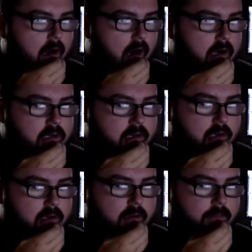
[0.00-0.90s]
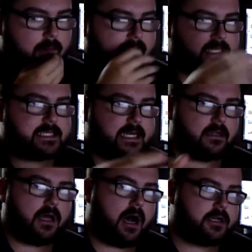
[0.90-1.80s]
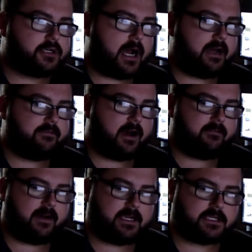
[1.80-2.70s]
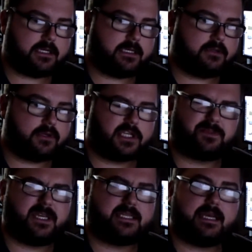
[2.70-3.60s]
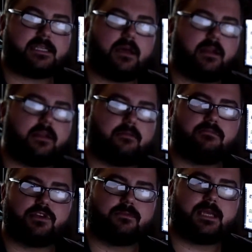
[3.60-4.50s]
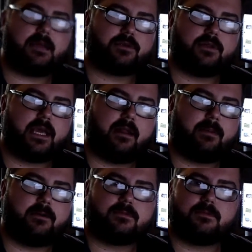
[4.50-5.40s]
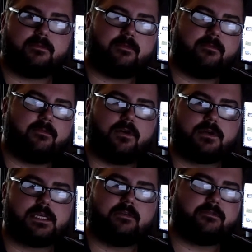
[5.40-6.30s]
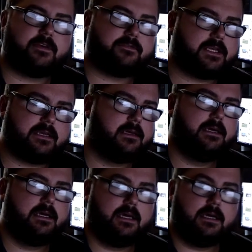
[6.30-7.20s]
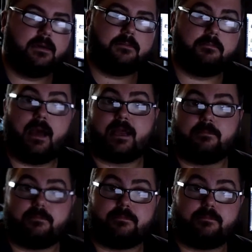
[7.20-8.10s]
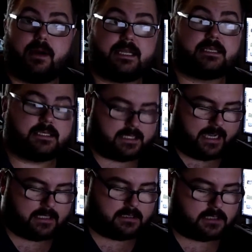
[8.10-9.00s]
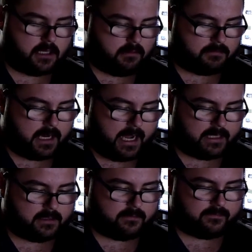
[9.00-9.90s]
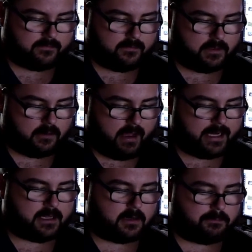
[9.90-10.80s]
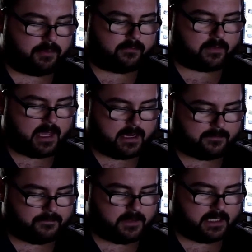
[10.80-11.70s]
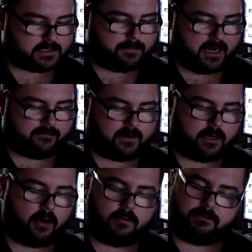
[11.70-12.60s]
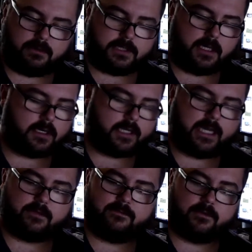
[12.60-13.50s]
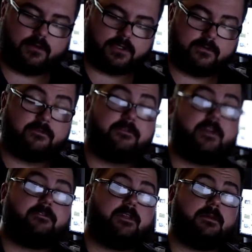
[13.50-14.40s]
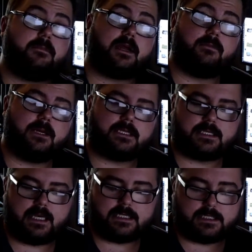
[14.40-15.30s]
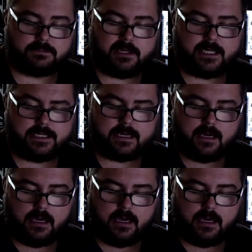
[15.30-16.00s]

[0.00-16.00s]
on my internal hard drive, I've actually done a speed test on it, and sometimes only get about 40 or 50 megabytes a second. So I'm kind of you know anything above that is a benefit. I know I'm probably not going to get the 450 megabytes a second speed